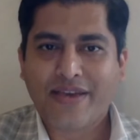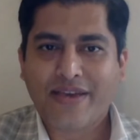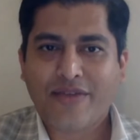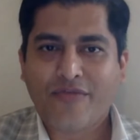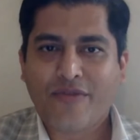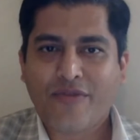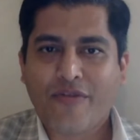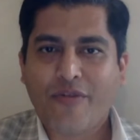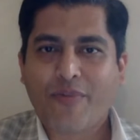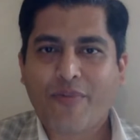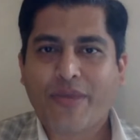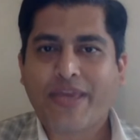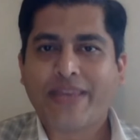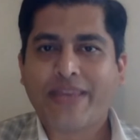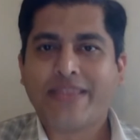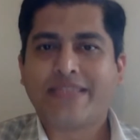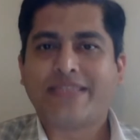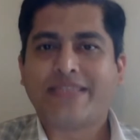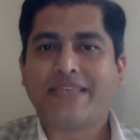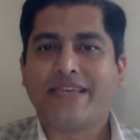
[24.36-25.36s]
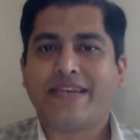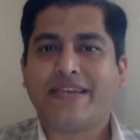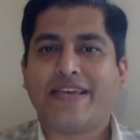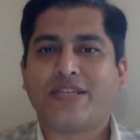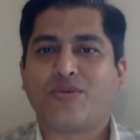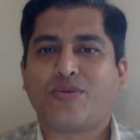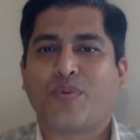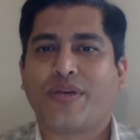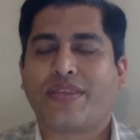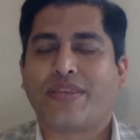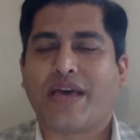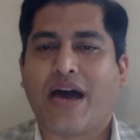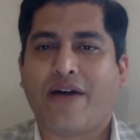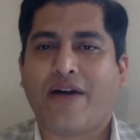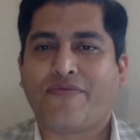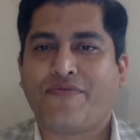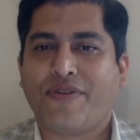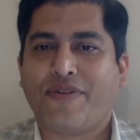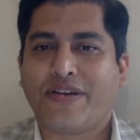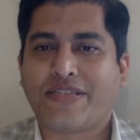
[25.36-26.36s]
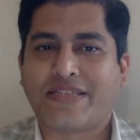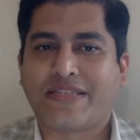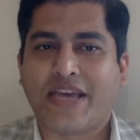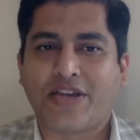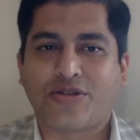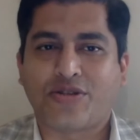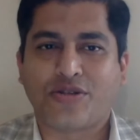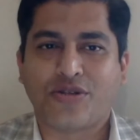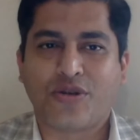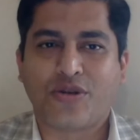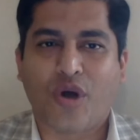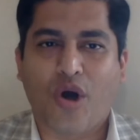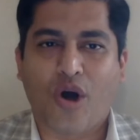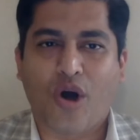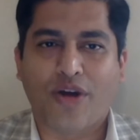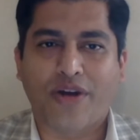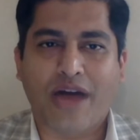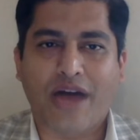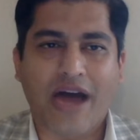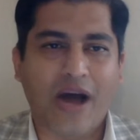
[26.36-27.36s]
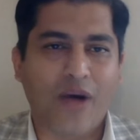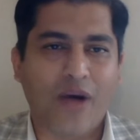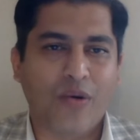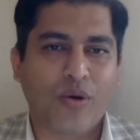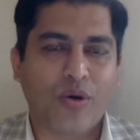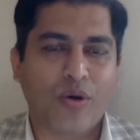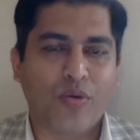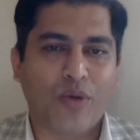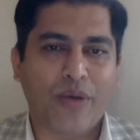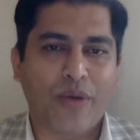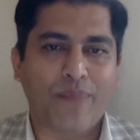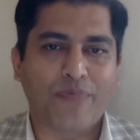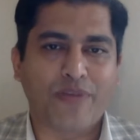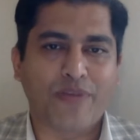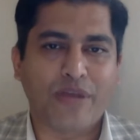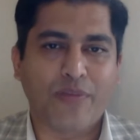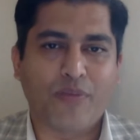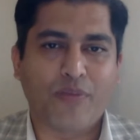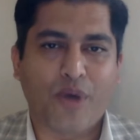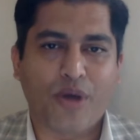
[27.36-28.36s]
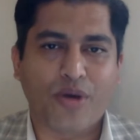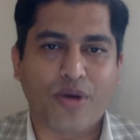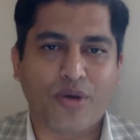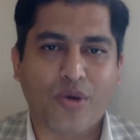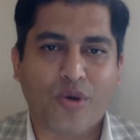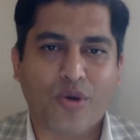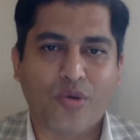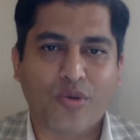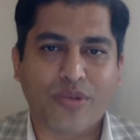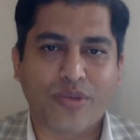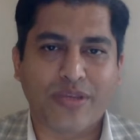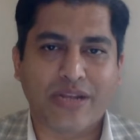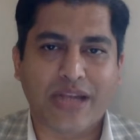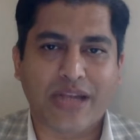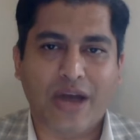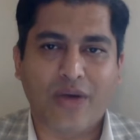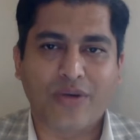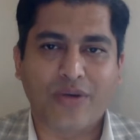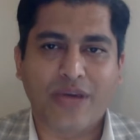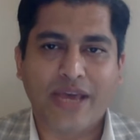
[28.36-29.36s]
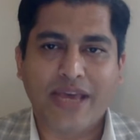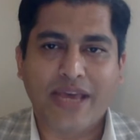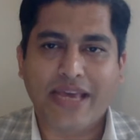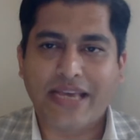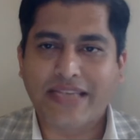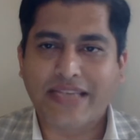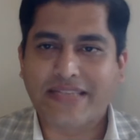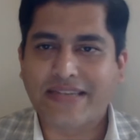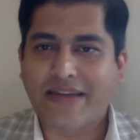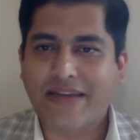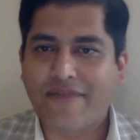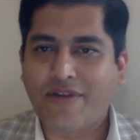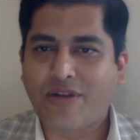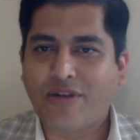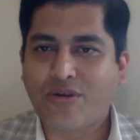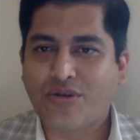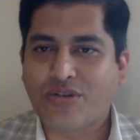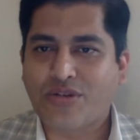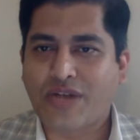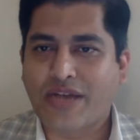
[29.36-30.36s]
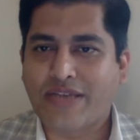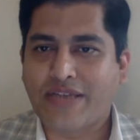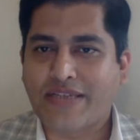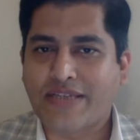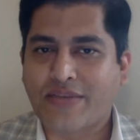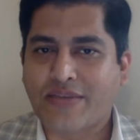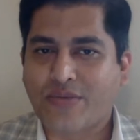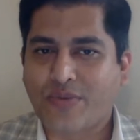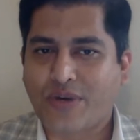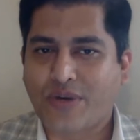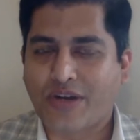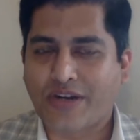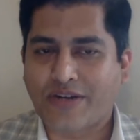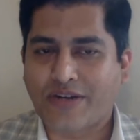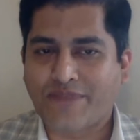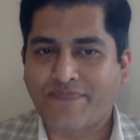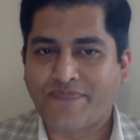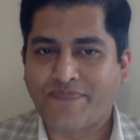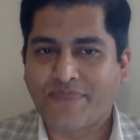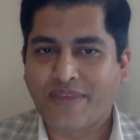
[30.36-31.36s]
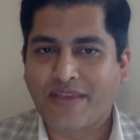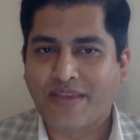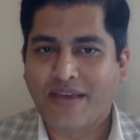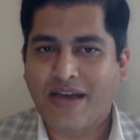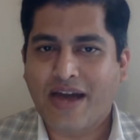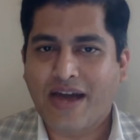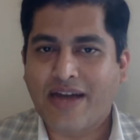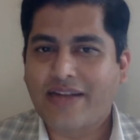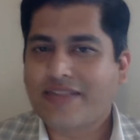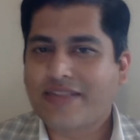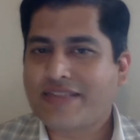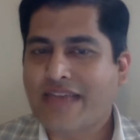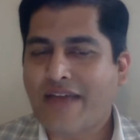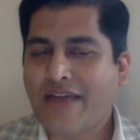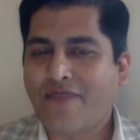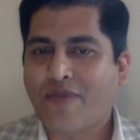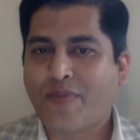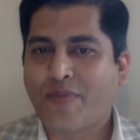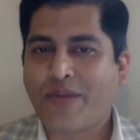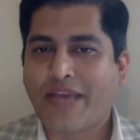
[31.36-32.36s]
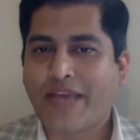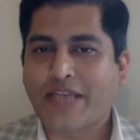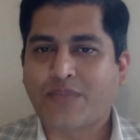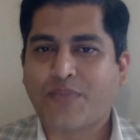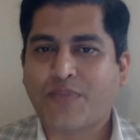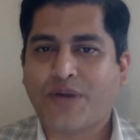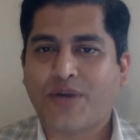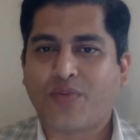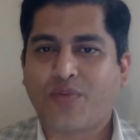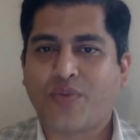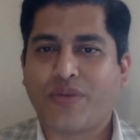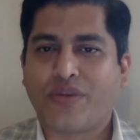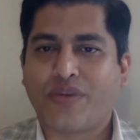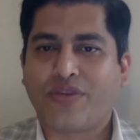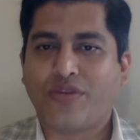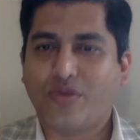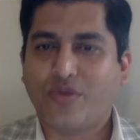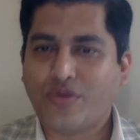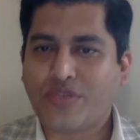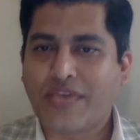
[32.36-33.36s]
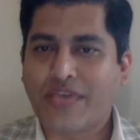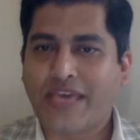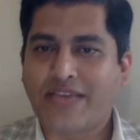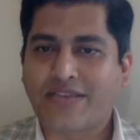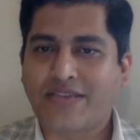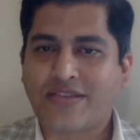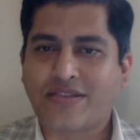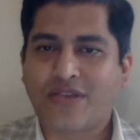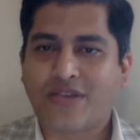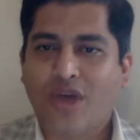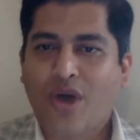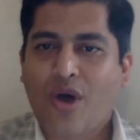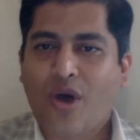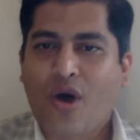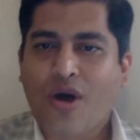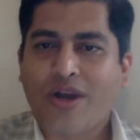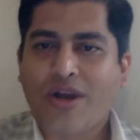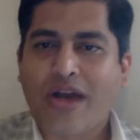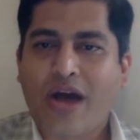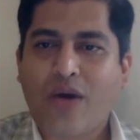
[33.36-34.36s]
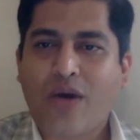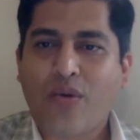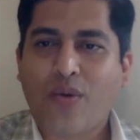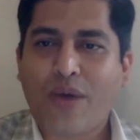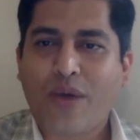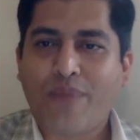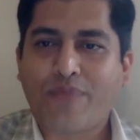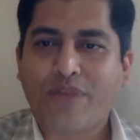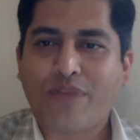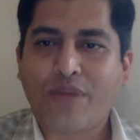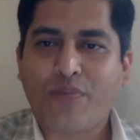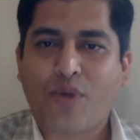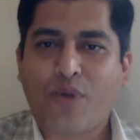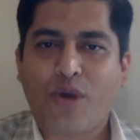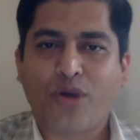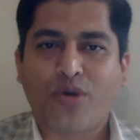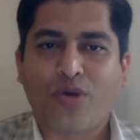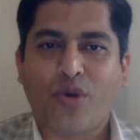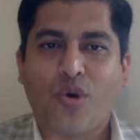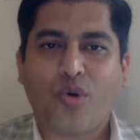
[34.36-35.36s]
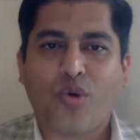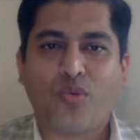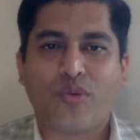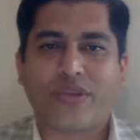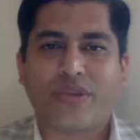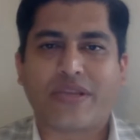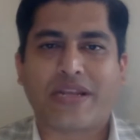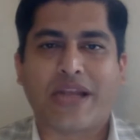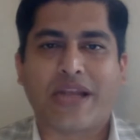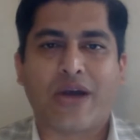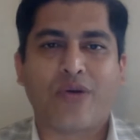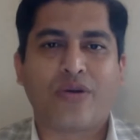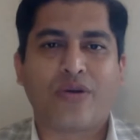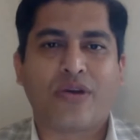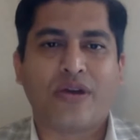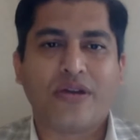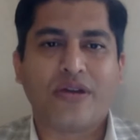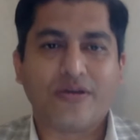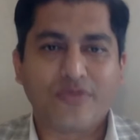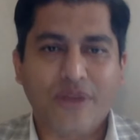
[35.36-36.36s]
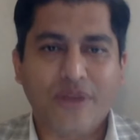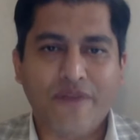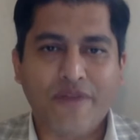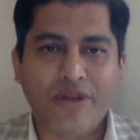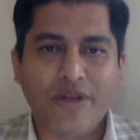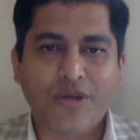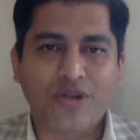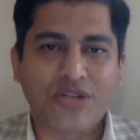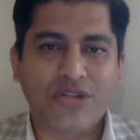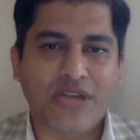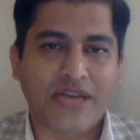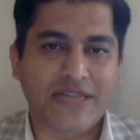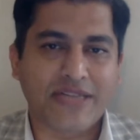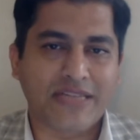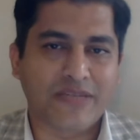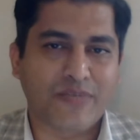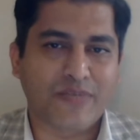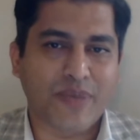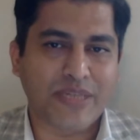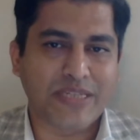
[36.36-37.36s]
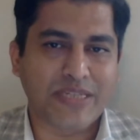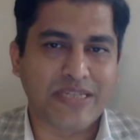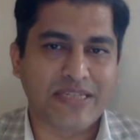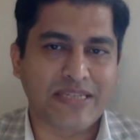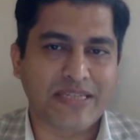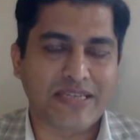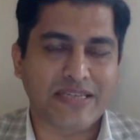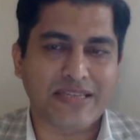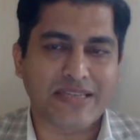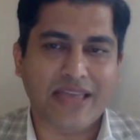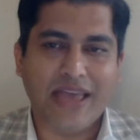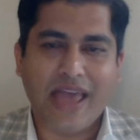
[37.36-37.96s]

We will begin the series with our first session on how Web 3.0 with cloud is revolutionizing the world. Understand from an expert with use cases on how Web 3.0 with cloud revolutionizes businesses